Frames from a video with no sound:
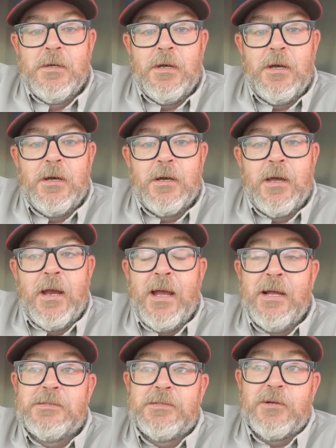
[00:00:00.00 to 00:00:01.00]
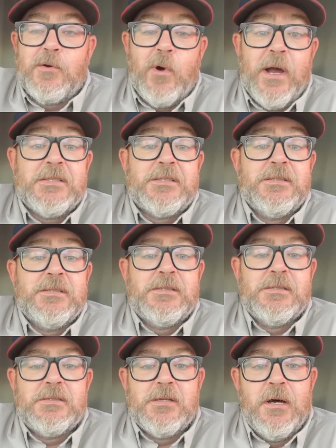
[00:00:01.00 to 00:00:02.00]
Gonna answer questions
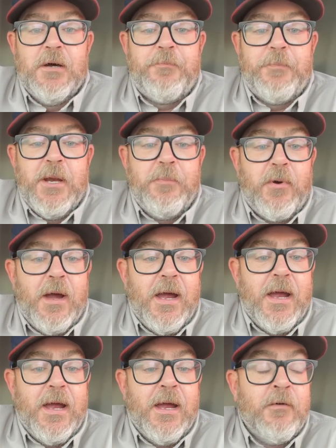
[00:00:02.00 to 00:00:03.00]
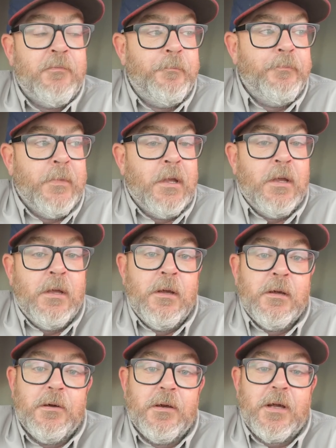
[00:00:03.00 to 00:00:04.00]
and stuff people have.
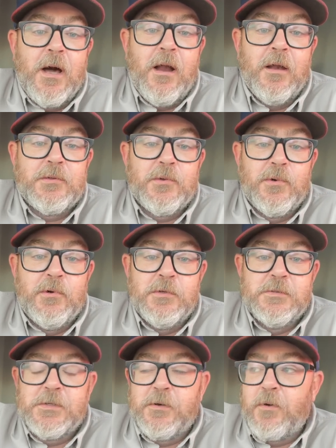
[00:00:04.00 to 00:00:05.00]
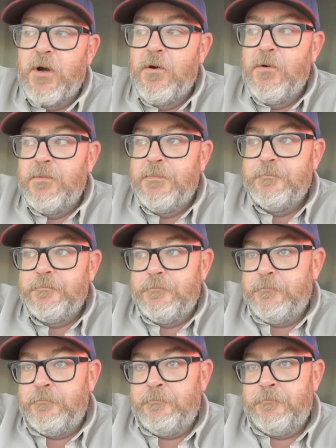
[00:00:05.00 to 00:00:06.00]
Gonna call it the rules of the road.
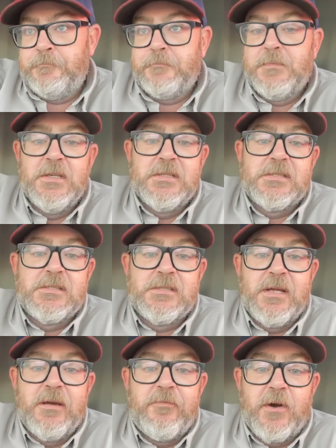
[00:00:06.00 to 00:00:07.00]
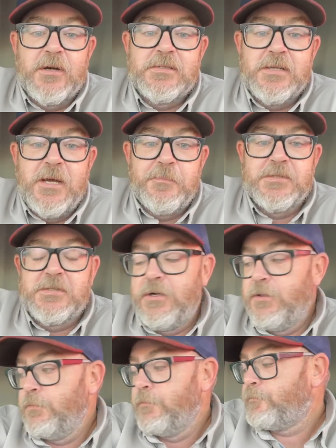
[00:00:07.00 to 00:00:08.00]
This is the first
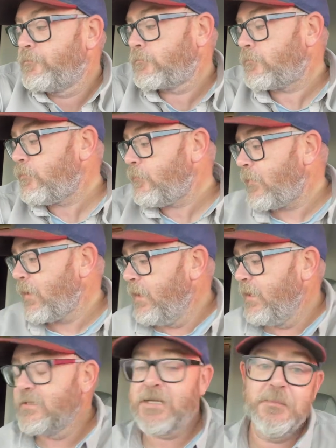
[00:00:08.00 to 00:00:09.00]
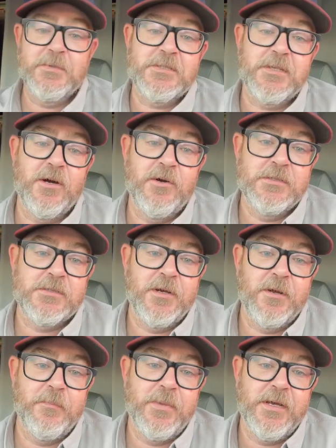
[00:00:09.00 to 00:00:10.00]
episode, and this episode is
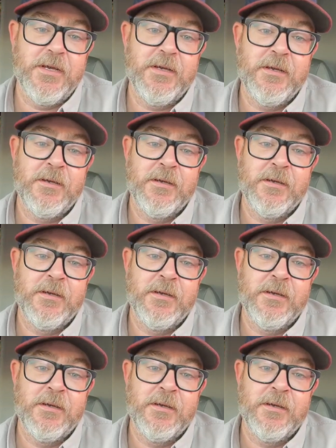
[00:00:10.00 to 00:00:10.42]
gonna be